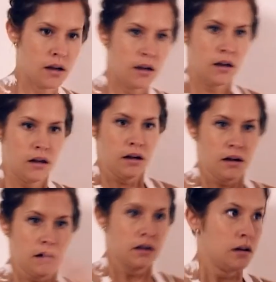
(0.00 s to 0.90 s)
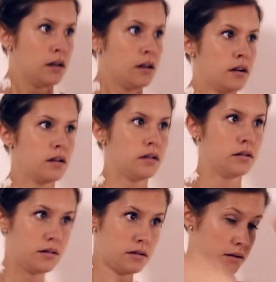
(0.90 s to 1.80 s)
he sees Frida and almost
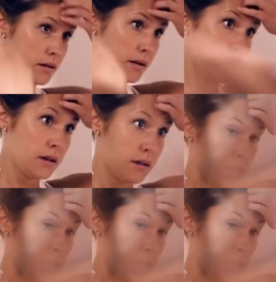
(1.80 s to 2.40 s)
attacks her.